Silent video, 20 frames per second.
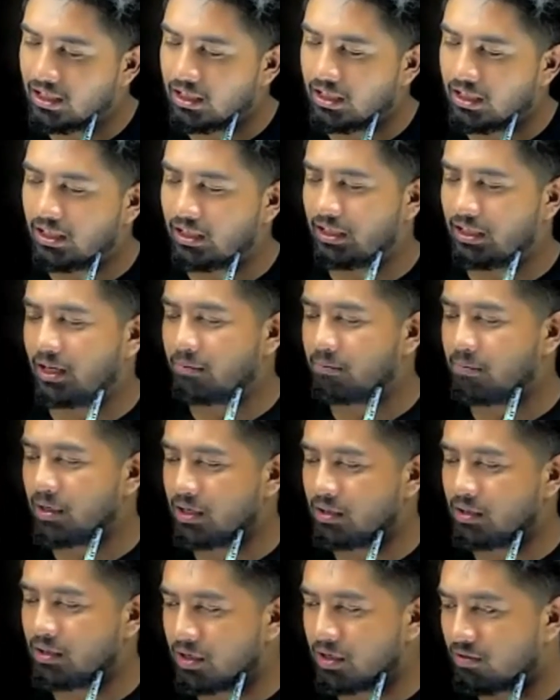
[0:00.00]
Okay, when
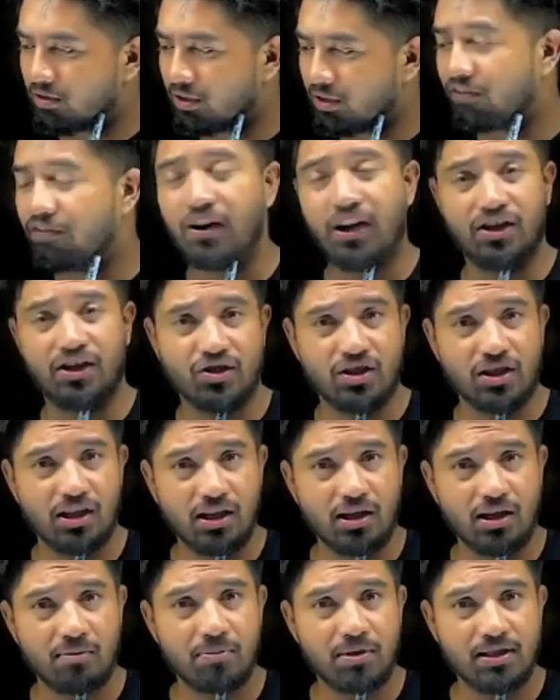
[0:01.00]
the male get fractional
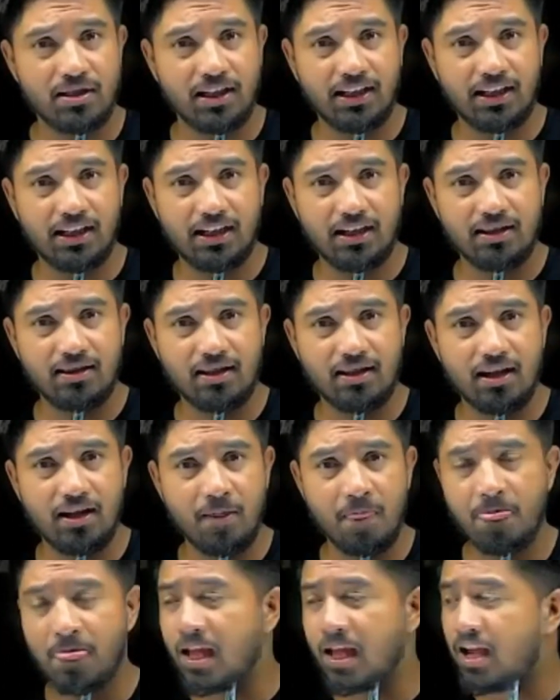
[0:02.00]
numbers, we
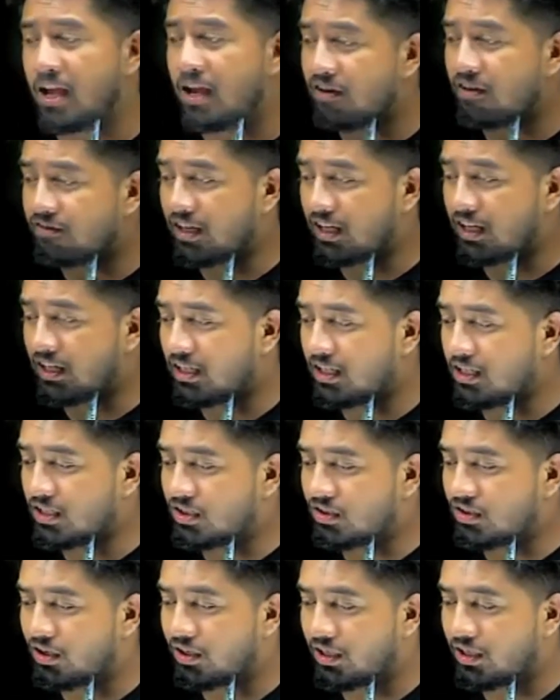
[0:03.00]
learned
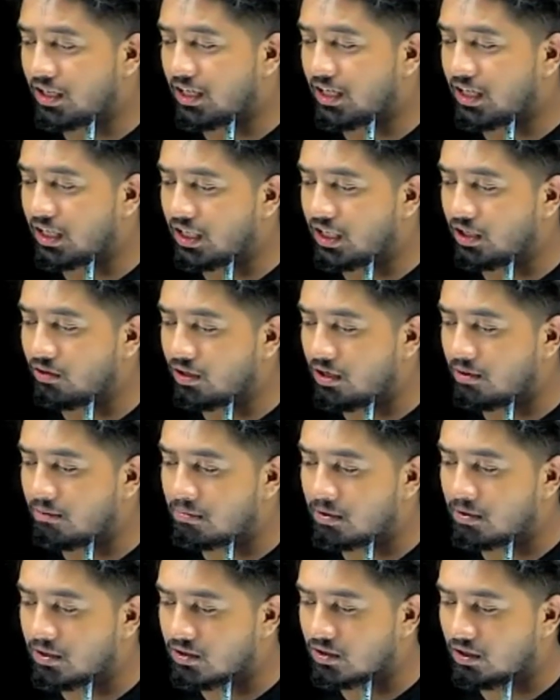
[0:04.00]
on negative
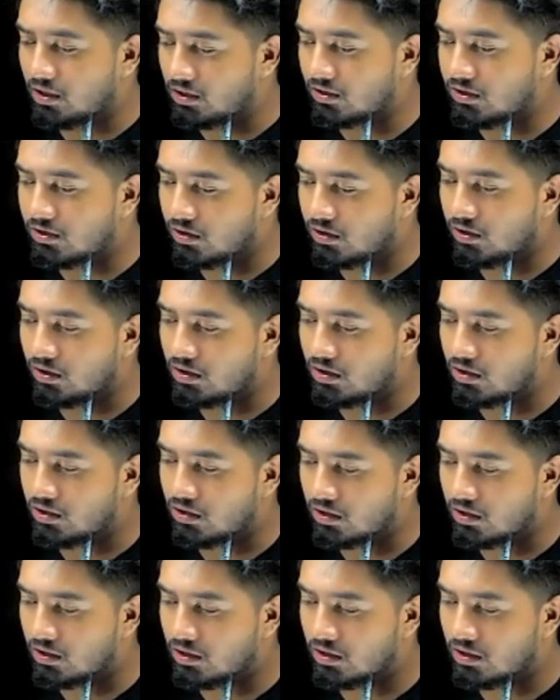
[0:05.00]
numbers also.
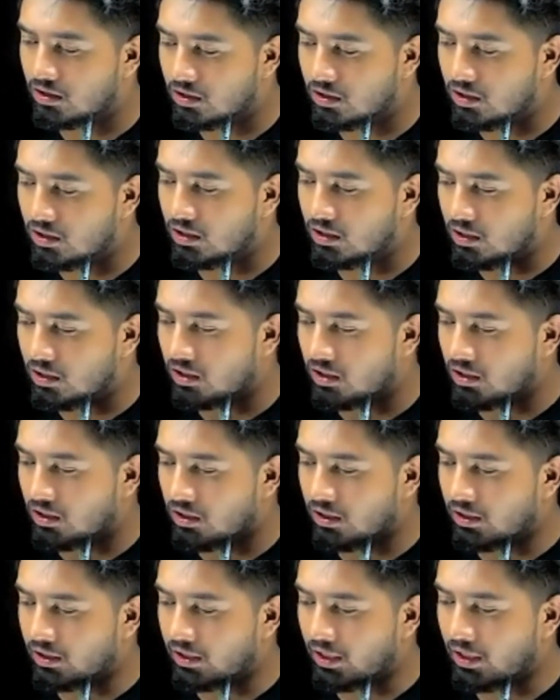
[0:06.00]

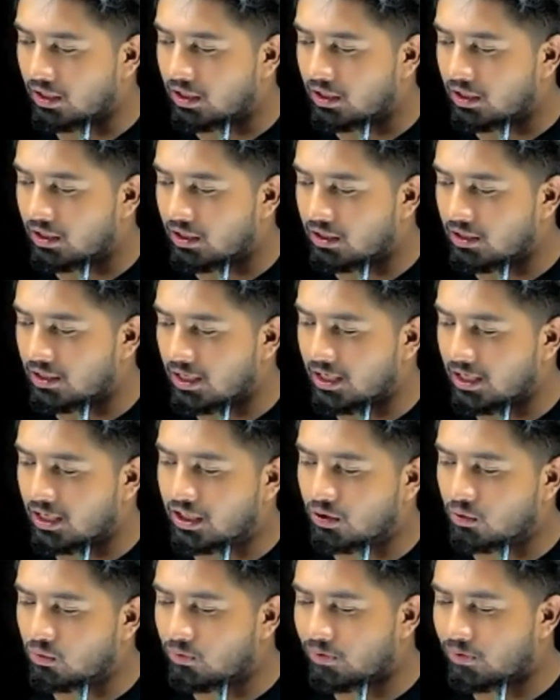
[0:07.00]
Okay,
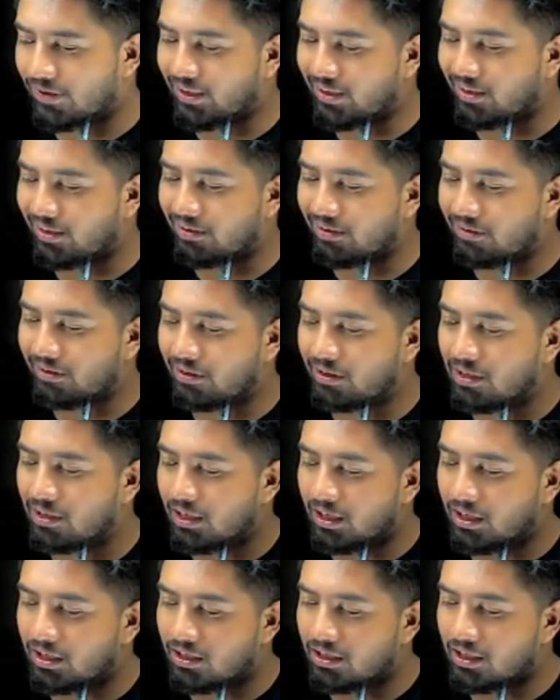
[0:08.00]
negative 500,
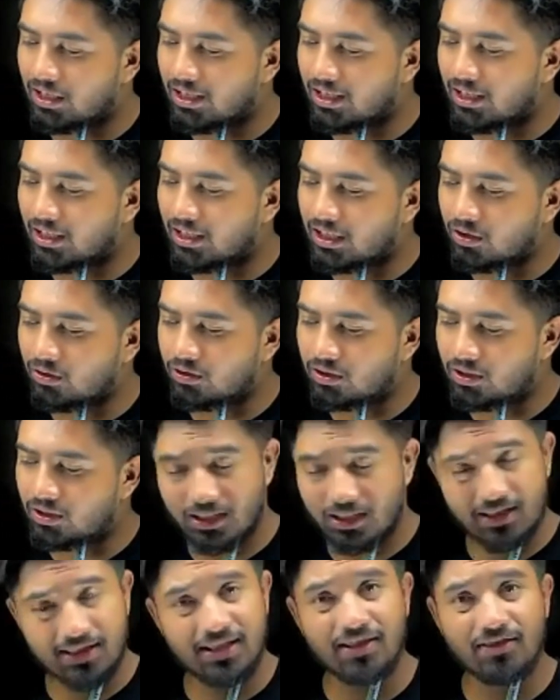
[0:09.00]
negative
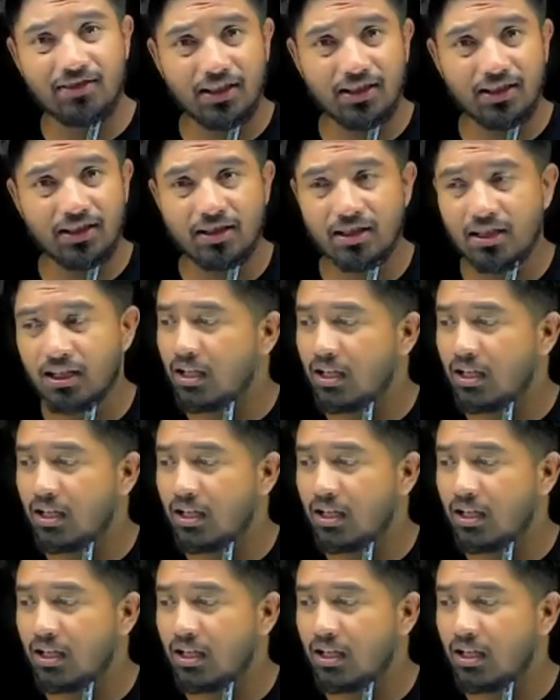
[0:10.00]
37.